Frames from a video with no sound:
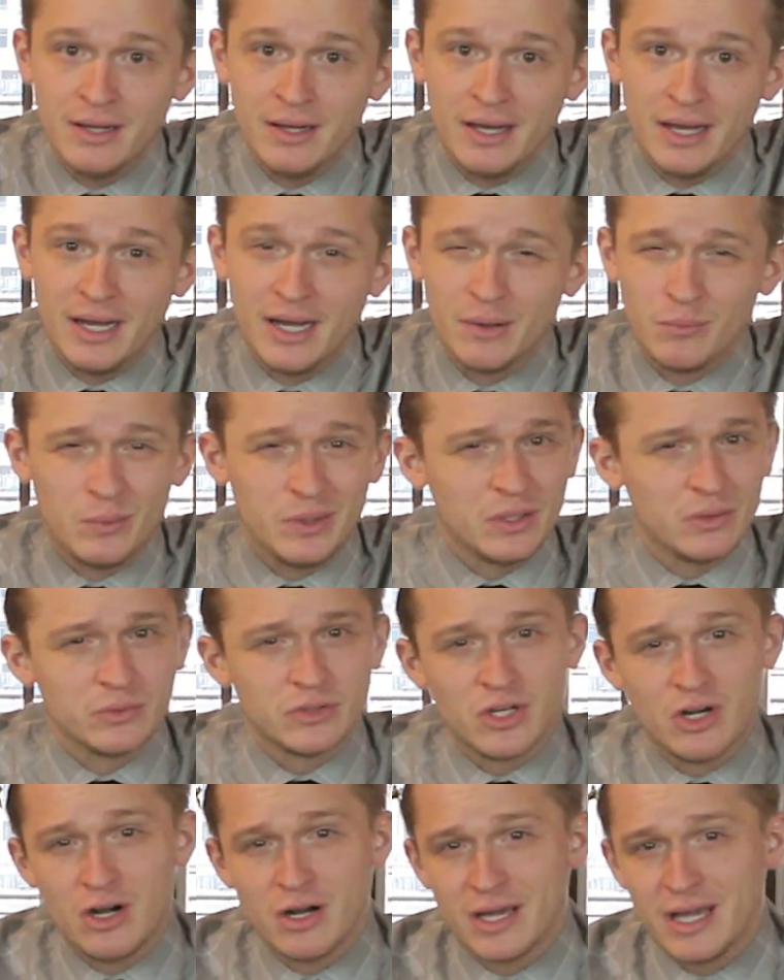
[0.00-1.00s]
And we don't
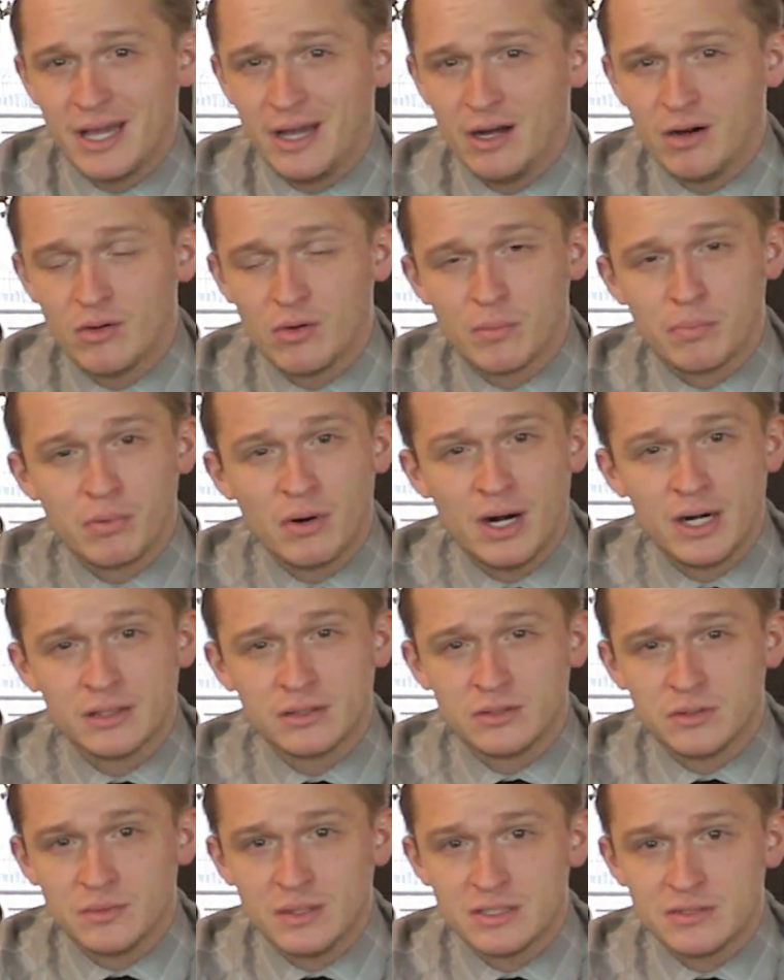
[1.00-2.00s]
talk hair or
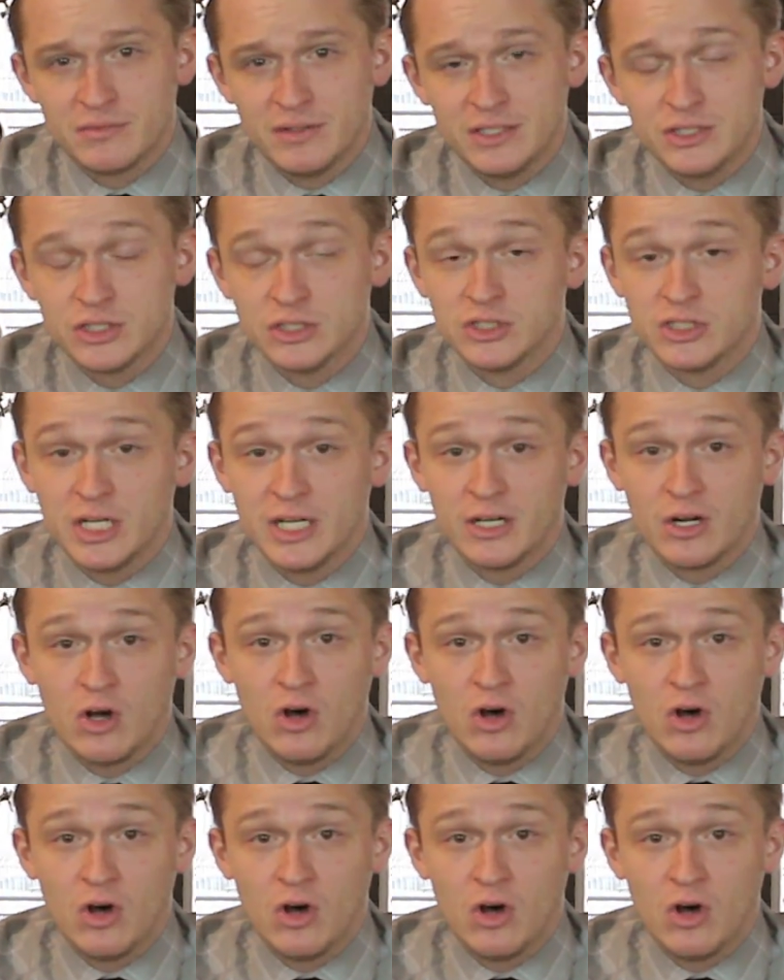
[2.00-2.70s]
product or reservations at